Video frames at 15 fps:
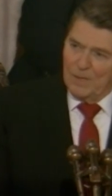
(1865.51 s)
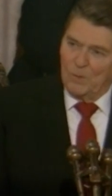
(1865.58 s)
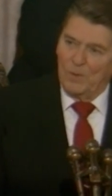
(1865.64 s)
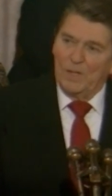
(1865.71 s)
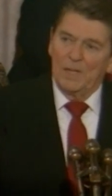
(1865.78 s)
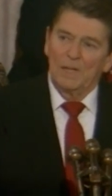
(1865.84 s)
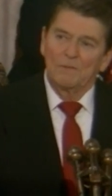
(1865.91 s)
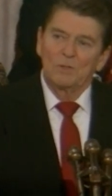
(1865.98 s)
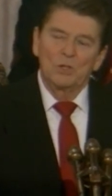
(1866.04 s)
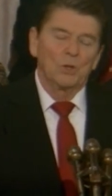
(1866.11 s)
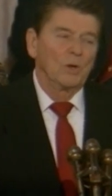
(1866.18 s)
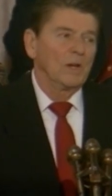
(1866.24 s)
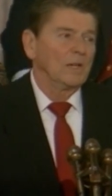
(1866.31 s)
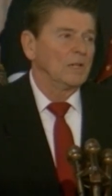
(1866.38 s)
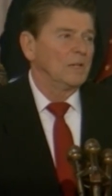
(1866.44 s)
we have
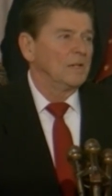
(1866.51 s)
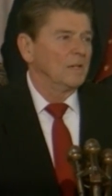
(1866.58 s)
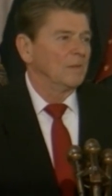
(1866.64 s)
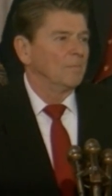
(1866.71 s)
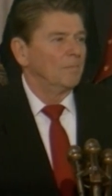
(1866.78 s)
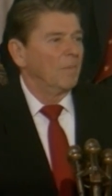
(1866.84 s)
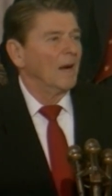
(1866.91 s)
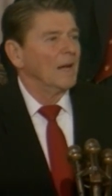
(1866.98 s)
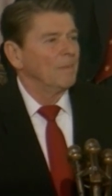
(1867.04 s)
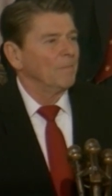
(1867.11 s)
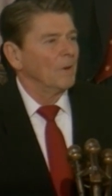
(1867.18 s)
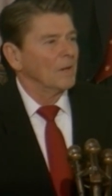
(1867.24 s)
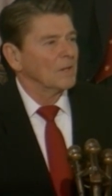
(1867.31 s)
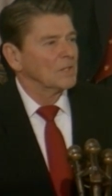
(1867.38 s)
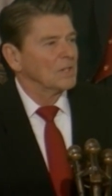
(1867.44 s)
joined
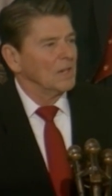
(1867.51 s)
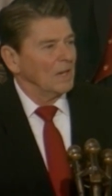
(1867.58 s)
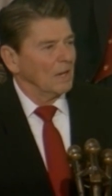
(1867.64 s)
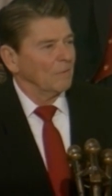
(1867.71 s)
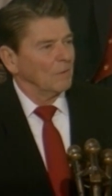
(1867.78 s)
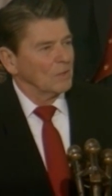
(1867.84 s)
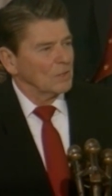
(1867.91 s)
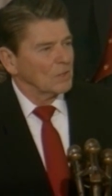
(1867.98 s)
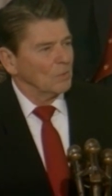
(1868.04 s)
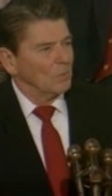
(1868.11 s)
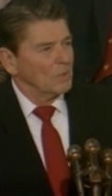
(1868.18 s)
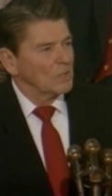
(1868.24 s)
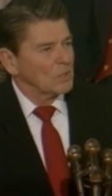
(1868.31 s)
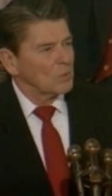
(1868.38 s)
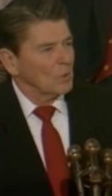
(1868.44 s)
bipartisan efforts to
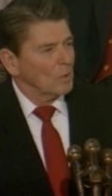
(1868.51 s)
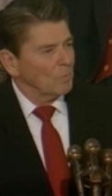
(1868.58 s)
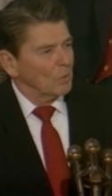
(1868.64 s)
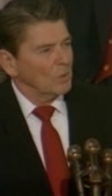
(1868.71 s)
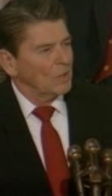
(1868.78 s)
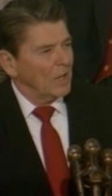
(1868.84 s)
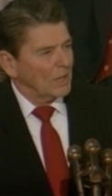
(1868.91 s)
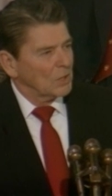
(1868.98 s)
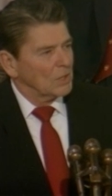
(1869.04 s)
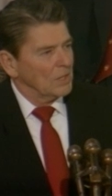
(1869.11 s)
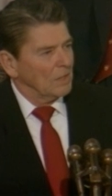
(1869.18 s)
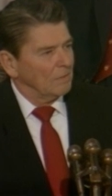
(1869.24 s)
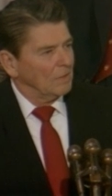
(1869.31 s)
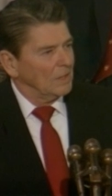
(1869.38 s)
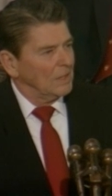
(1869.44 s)
restore
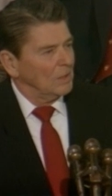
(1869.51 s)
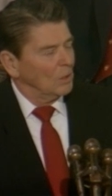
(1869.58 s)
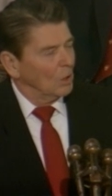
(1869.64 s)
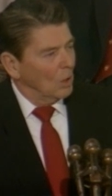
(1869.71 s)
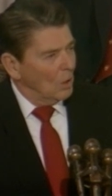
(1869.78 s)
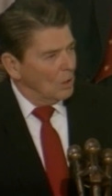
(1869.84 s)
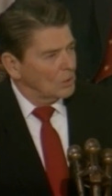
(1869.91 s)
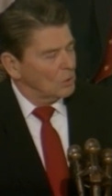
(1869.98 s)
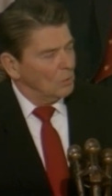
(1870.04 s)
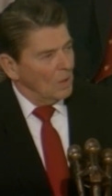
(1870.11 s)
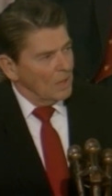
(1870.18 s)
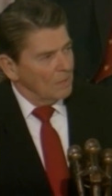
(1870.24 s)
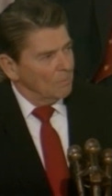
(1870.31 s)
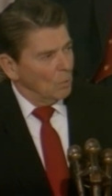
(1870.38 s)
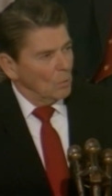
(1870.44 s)
protection of the law to
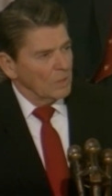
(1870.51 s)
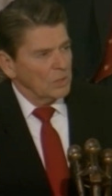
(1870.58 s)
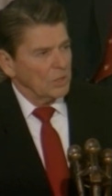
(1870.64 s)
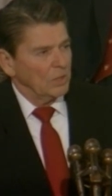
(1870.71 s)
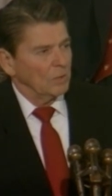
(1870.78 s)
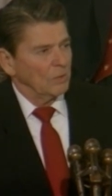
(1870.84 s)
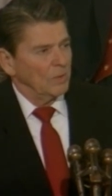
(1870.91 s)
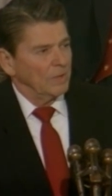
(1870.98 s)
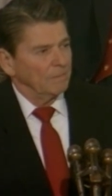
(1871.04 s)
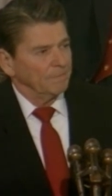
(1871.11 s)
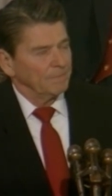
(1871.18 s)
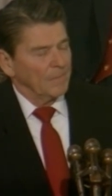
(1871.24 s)
unborn children.